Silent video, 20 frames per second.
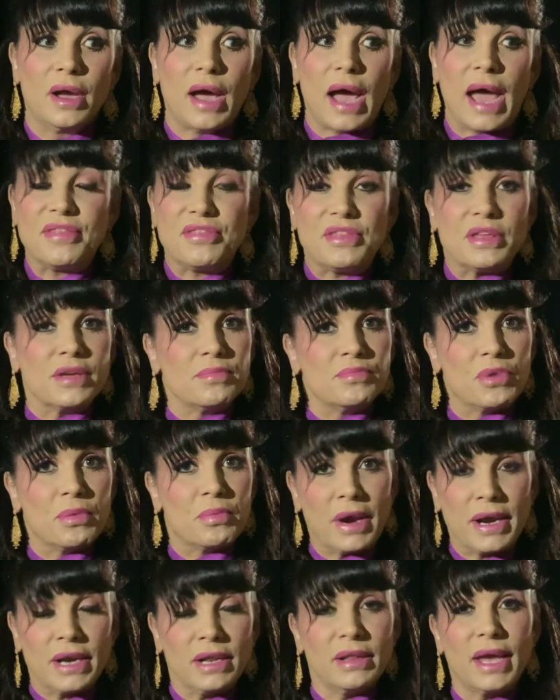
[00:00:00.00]
I think the
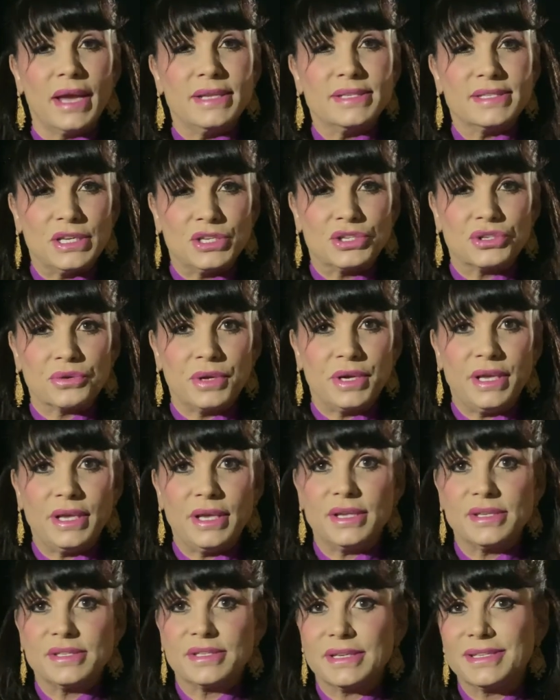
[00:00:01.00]
Brain Alliance injury
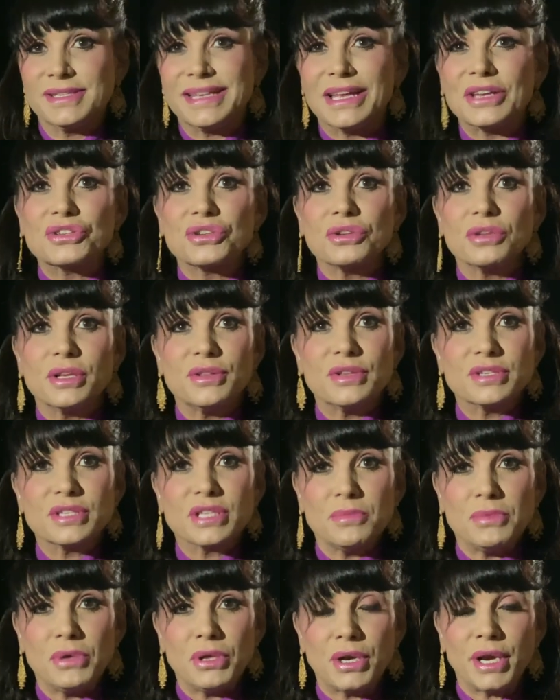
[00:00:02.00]
is essential in this
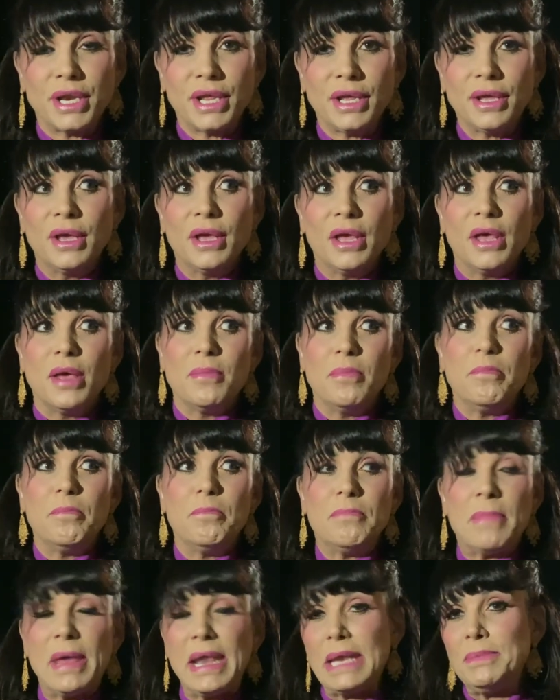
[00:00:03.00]
community.
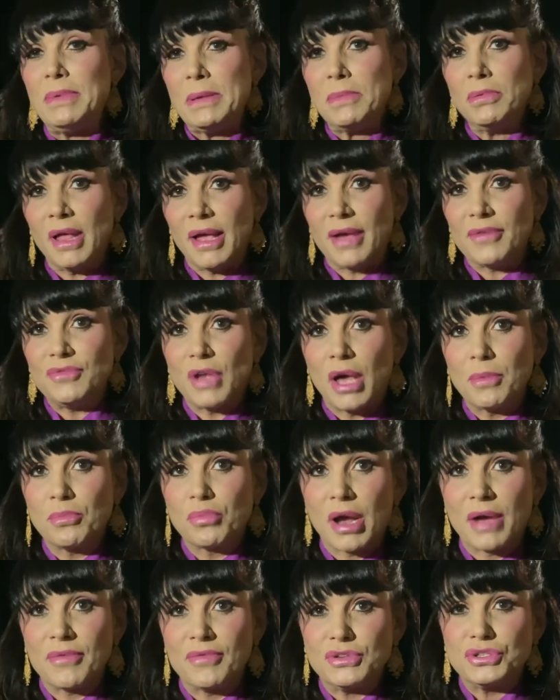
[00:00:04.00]
Many people have
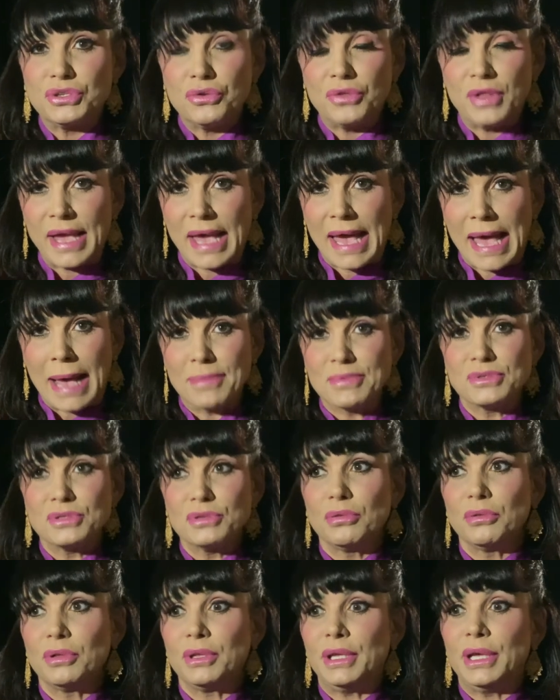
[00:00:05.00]
nonprofits who they
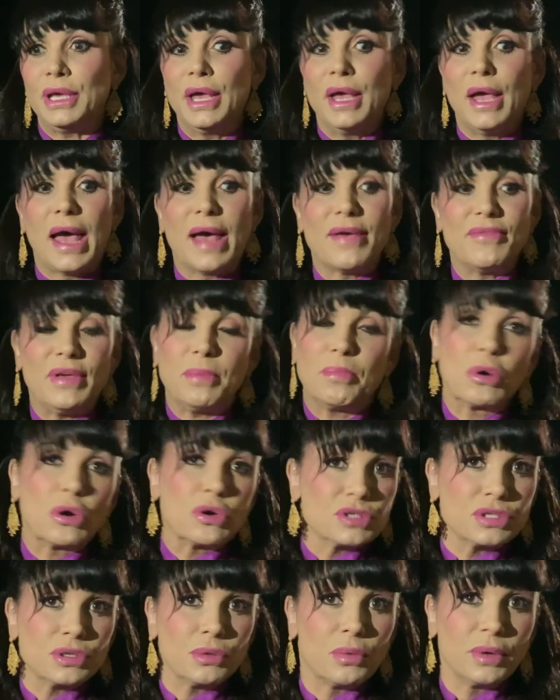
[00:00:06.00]
absolutely have a
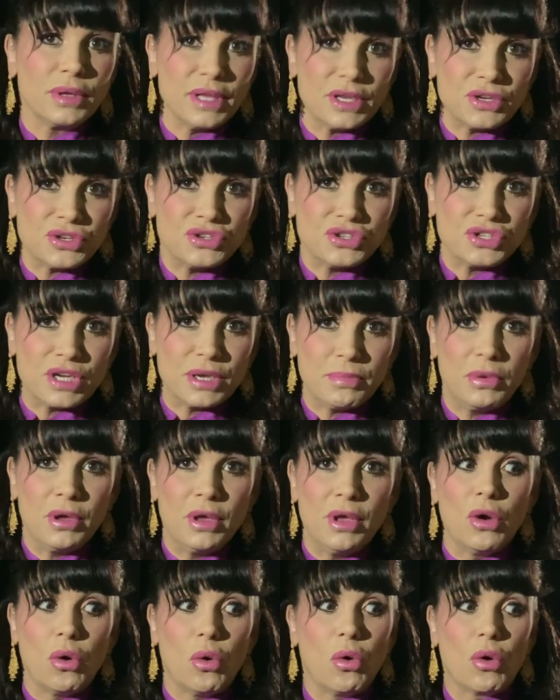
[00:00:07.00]
personal relationship
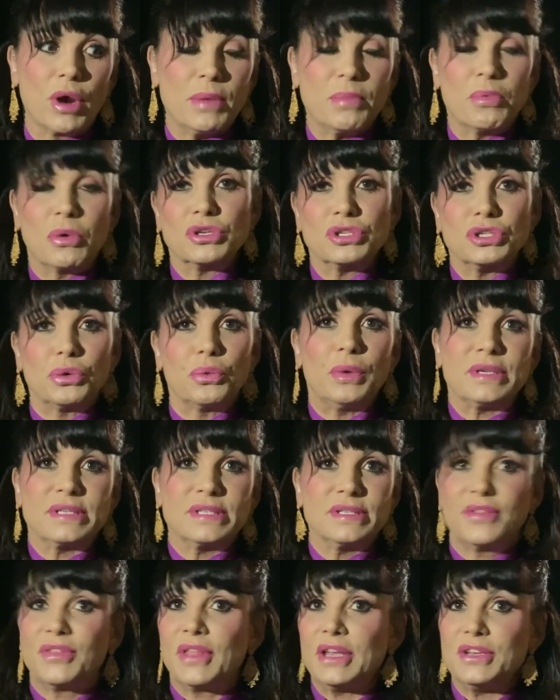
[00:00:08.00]
or a personal
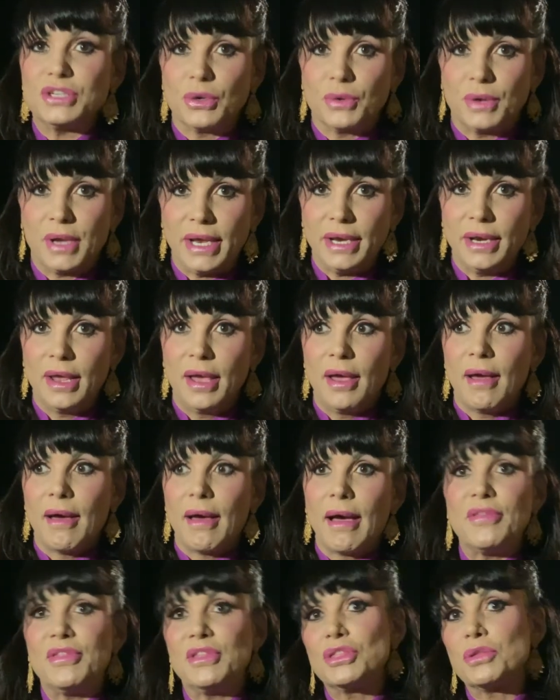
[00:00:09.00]
reason that they donate.
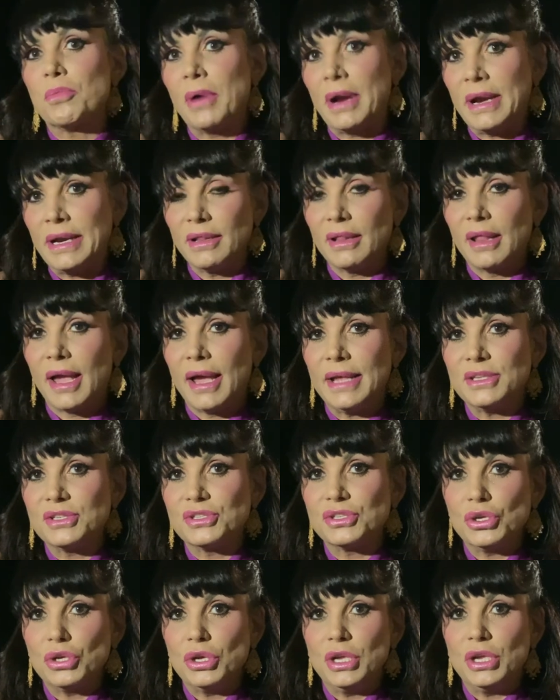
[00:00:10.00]
I think the Brain
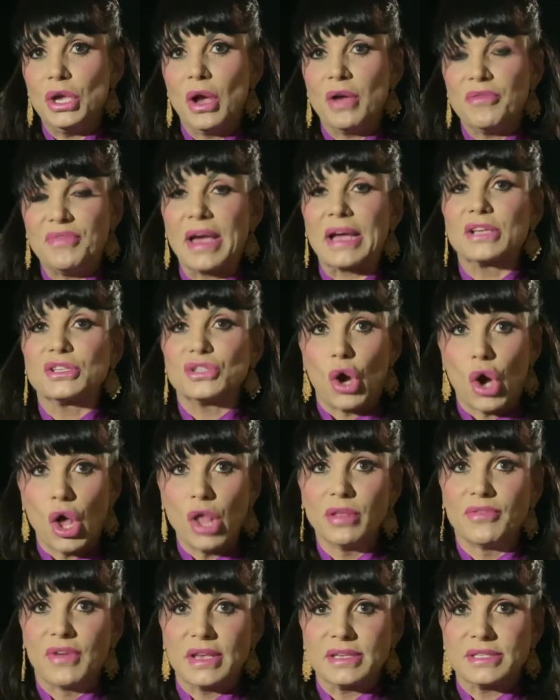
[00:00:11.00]
Alliance affects
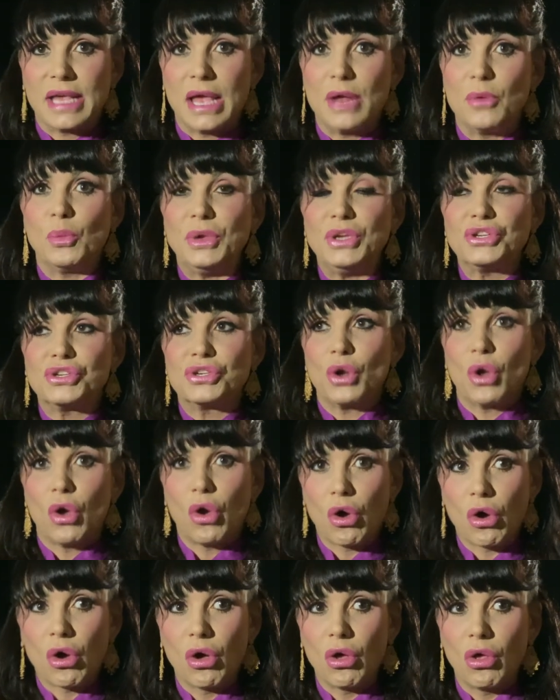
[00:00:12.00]
all of us, and we should
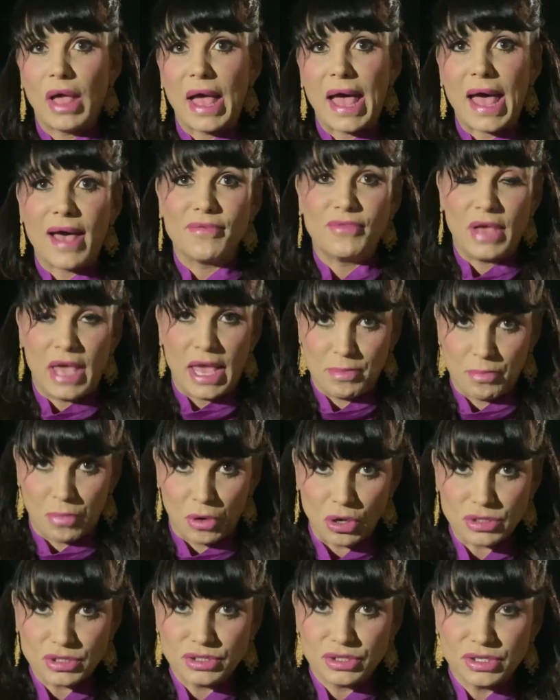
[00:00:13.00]
all have a
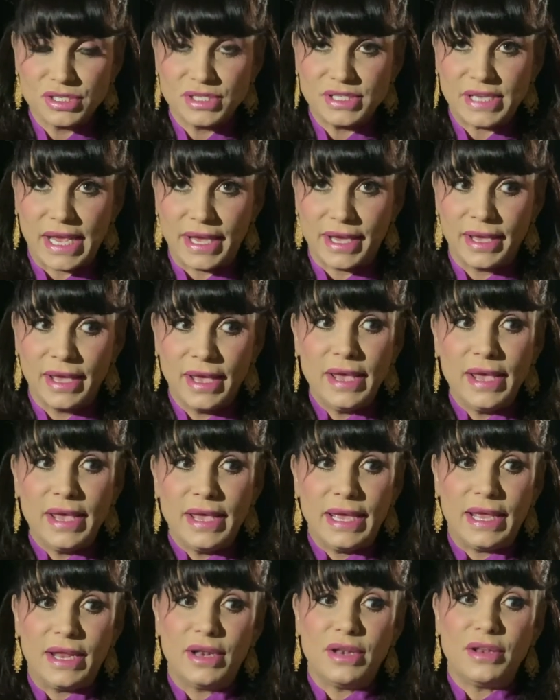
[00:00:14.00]
personal stake
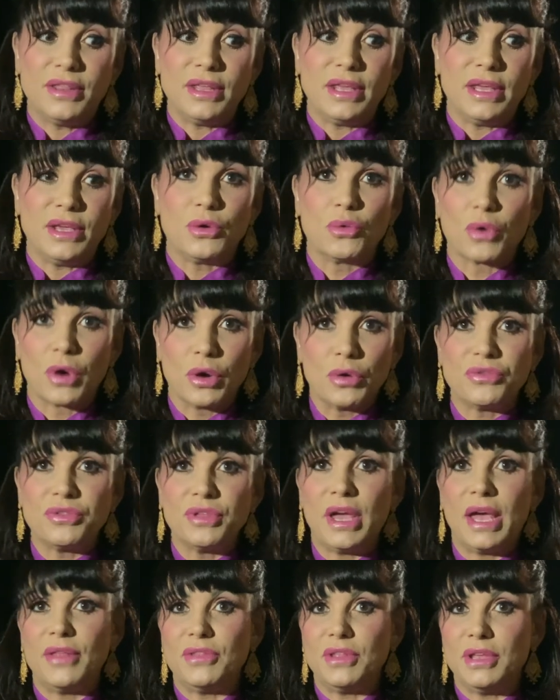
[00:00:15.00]
in the growth
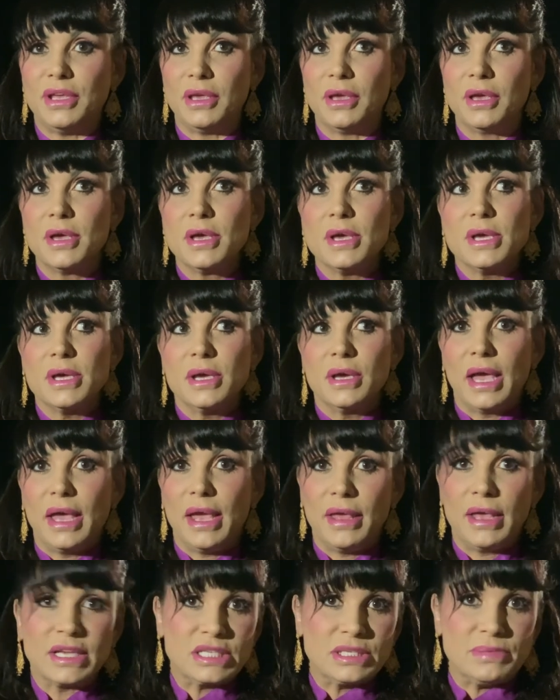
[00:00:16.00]
and the
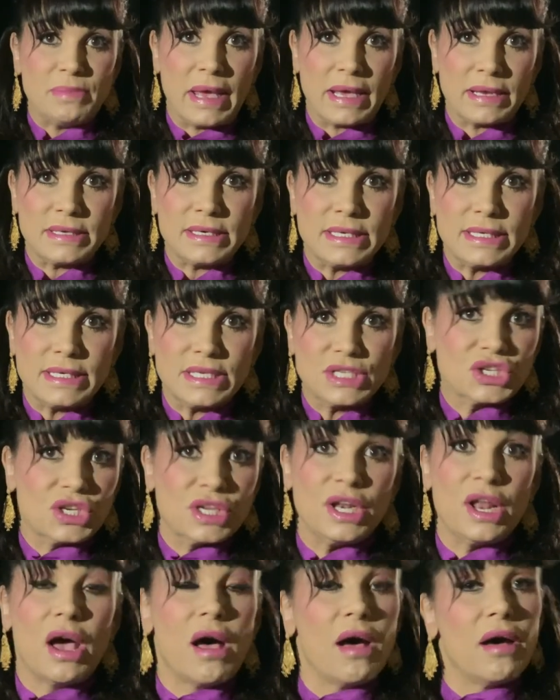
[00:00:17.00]

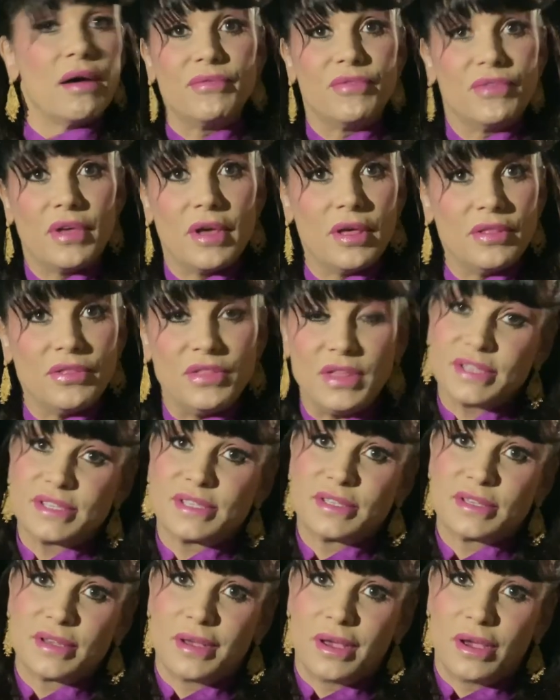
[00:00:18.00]
expansion of
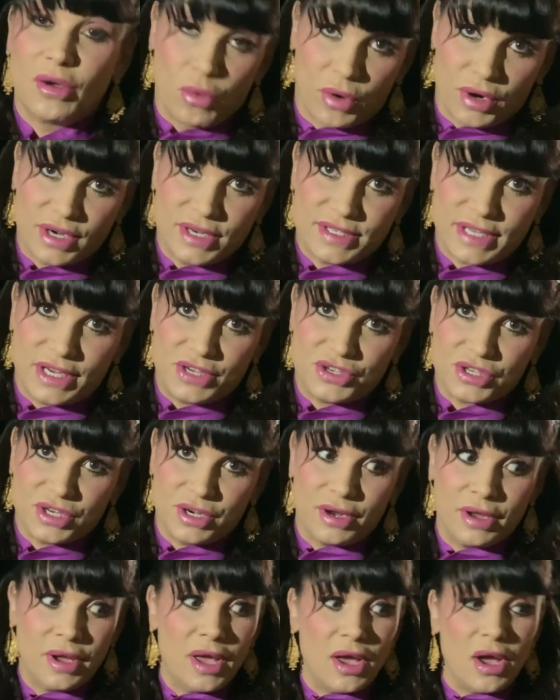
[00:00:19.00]
this organization.